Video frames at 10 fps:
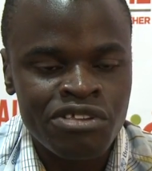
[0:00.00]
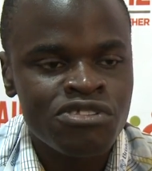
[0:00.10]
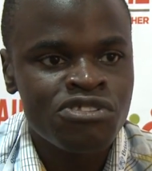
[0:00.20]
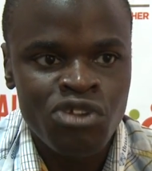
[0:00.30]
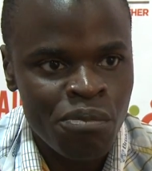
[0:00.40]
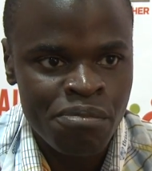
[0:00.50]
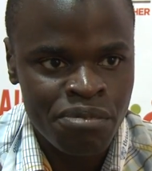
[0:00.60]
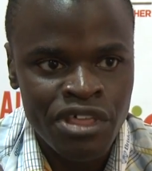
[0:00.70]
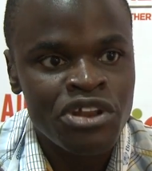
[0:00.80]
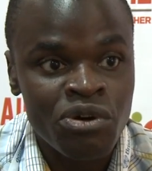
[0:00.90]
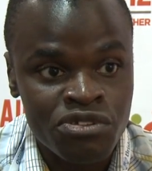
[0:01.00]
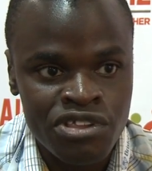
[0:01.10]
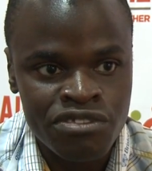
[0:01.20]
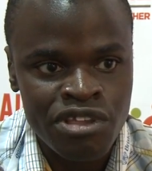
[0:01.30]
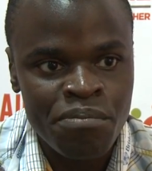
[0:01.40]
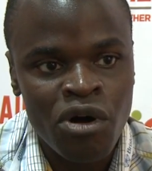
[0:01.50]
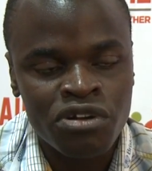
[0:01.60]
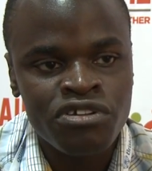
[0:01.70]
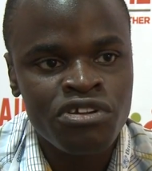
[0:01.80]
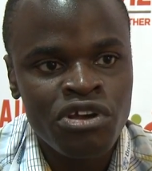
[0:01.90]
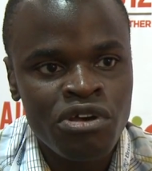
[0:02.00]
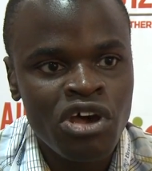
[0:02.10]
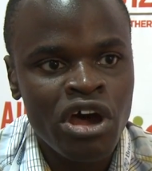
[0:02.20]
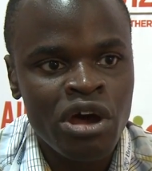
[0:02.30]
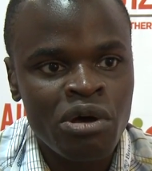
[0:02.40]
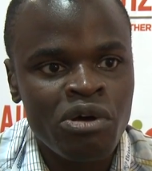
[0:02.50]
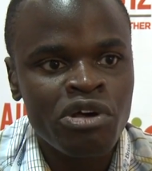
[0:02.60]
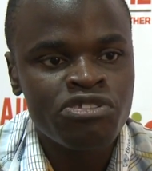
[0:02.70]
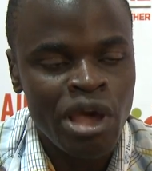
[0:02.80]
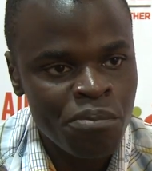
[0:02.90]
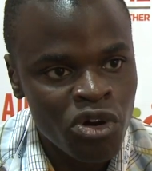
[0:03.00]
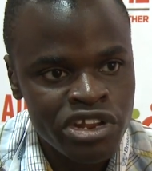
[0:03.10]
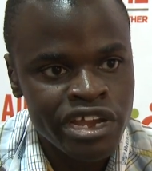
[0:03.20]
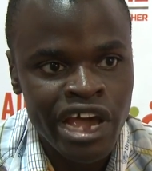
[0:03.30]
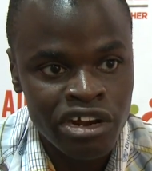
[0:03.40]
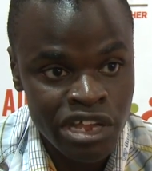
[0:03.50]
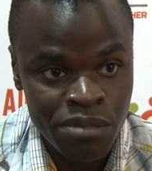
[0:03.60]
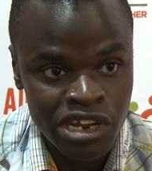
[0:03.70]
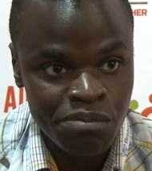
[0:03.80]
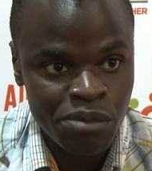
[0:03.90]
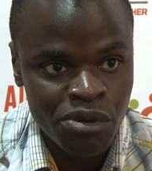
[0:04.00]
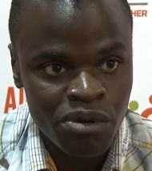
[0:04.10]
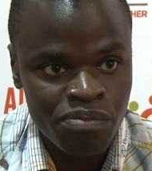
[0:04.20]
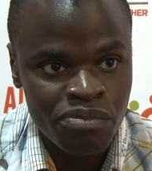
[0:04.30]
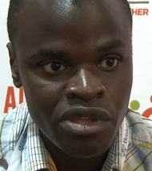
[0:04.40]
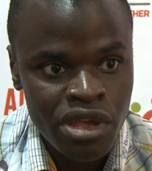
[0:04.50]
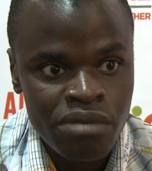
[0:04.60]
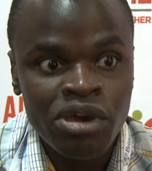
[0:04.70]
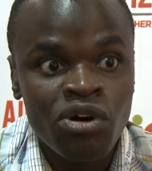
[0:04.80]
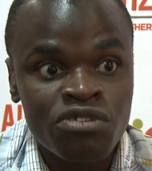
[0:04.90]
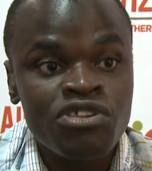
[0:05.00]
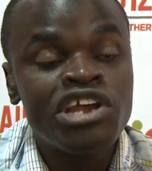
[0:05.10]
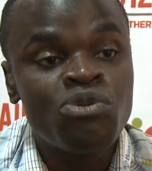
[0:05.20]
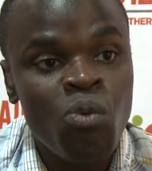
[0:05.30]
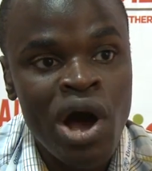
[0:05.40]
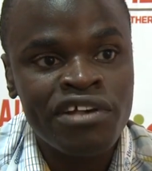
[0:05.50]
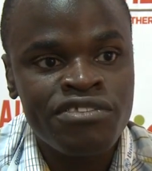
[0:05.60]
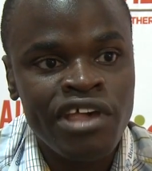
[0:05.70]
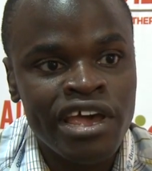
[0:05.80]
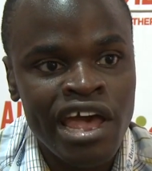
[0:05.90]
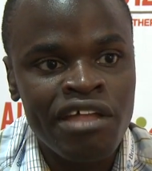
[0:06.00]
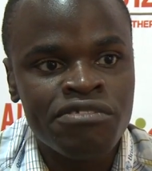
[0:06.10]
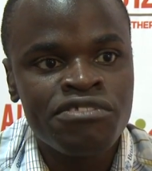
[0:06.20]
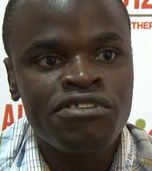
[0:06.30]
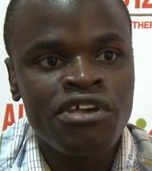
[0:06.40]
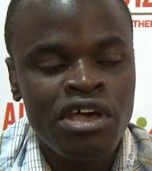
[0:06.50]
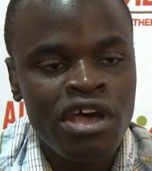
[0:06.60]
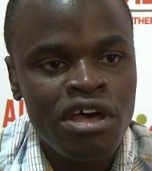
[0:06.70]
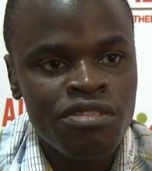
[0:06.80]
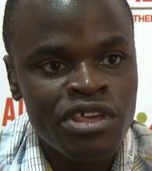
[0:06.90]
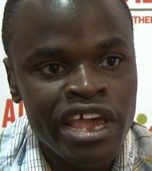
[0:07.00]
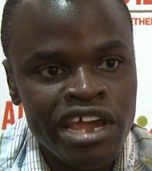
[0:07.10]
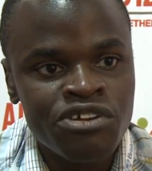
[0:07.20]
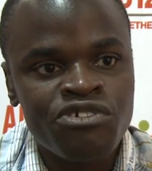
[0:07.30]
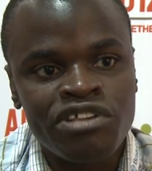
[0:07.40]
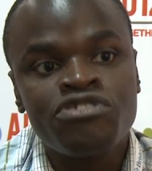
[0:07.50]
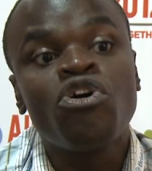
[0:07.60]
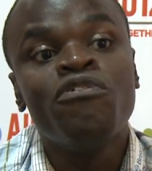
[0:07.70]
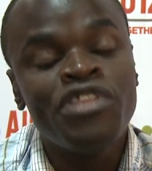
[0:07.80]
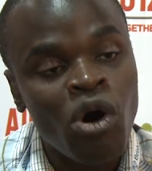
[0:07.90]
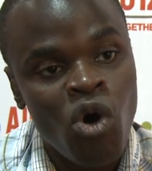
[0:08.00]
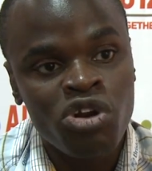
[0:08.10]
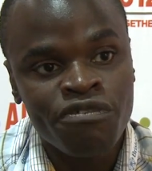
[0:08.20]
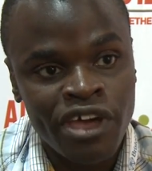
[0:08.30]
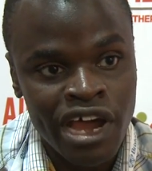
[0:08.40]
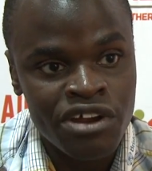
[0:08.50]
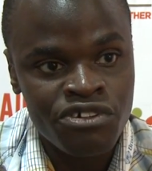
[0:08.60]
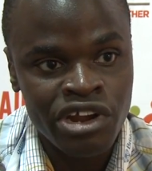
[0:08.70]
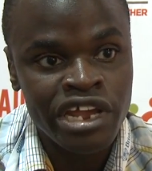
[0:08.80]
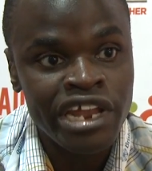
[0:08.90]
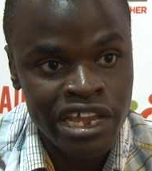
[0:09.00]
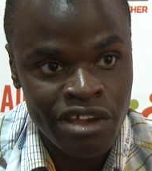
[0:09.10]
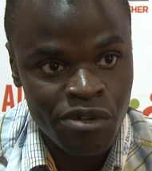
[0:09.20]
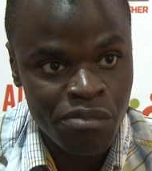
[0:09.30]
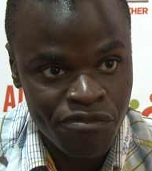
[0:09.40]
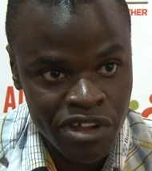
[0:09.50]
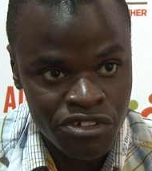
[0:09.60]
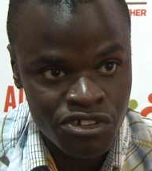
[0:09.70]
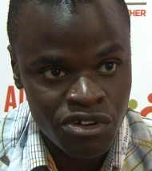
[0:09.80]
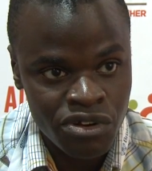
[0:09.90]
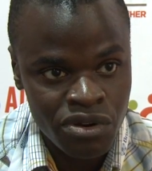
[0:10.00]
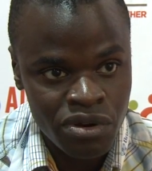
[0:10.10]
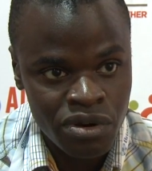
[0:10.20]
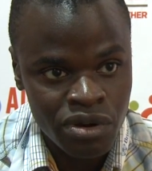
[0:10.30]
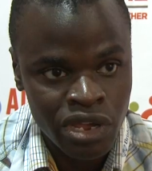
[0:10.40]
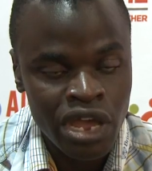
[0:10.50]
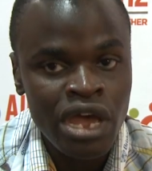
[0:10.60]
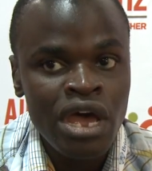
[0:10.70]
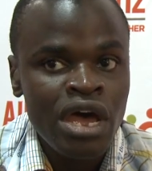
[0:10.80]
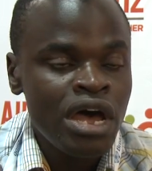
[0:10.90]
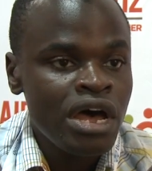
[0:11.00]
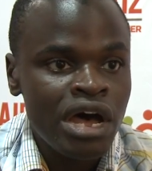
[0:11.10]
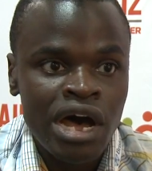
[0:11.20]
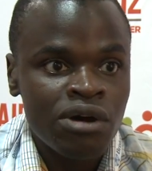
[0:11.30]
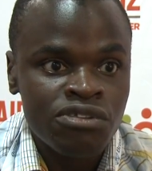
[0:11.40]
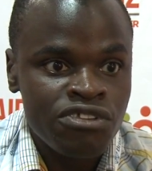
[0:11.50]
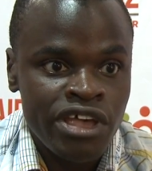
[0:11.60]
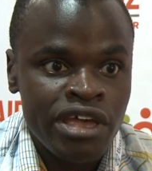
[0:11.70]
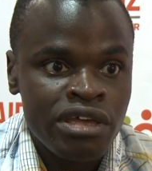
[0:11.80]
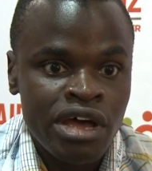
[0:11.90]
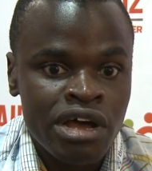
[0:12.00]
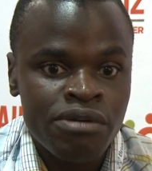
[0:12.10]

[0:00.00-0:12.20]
stop the nonsense about scapegoating LGBT people, because it works against the interests of the whole of the country in HIV prevention. Okay, I would say.